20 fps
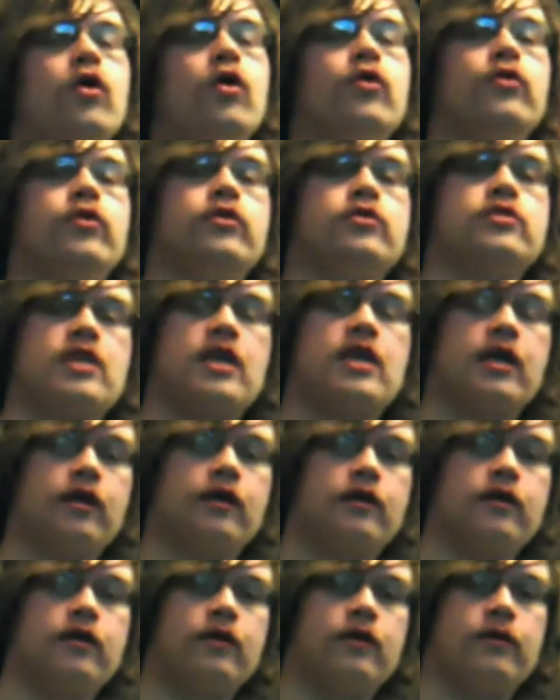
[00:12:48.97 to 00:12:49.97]
Oh, you're saying
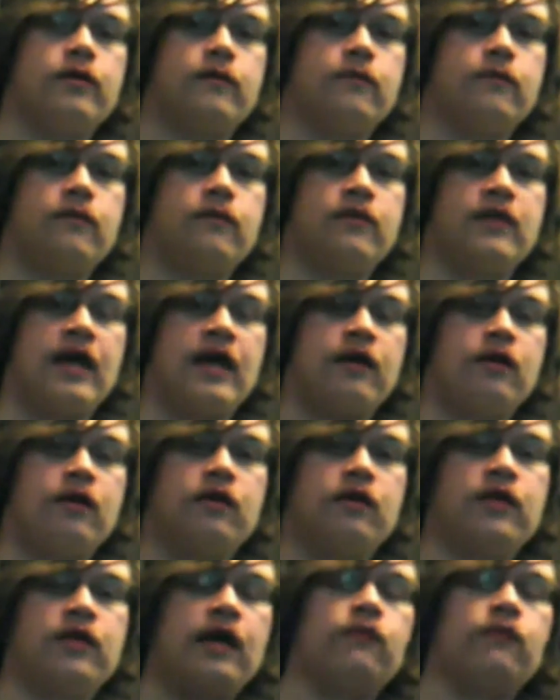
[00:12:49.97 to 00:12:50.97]

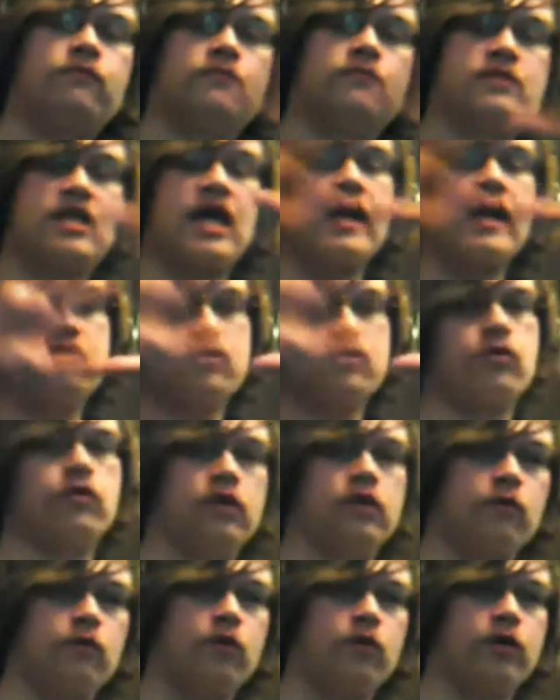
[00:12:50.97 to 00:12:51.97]
that
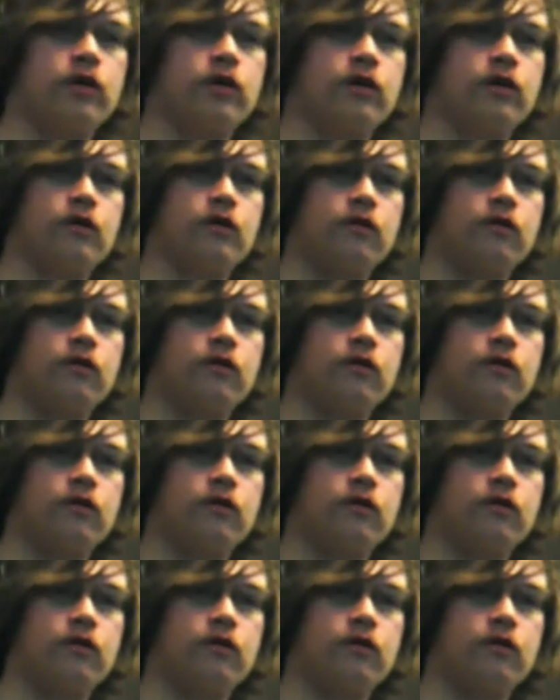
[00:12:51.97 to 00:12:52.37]
side-scrolling one.